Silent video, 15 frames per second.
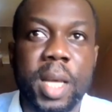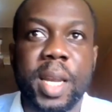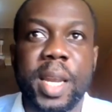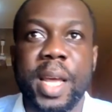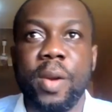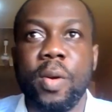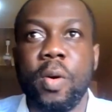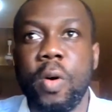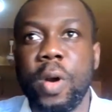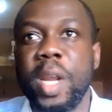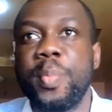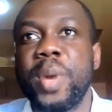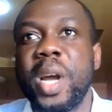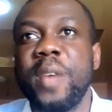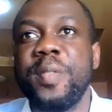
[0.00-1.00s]
Then on the
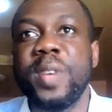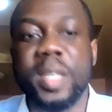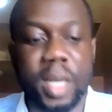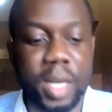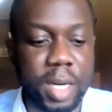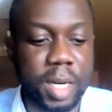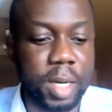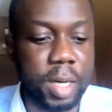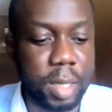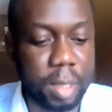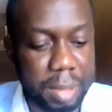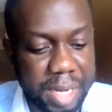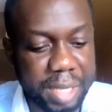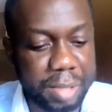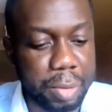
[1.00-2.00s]
private,
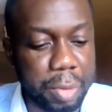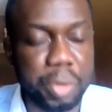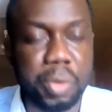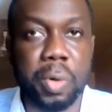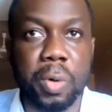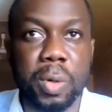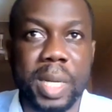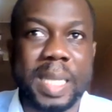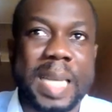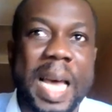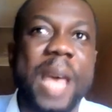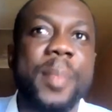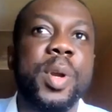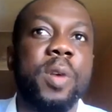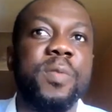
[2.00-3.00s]
uh, there's also the
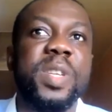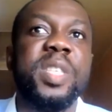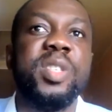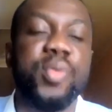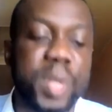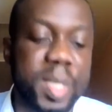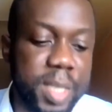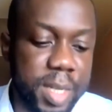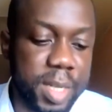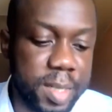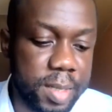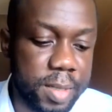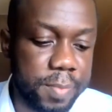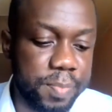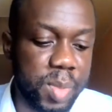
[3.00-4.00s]
timing of these
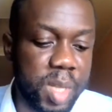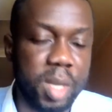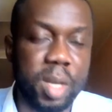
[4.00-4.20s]
receipts.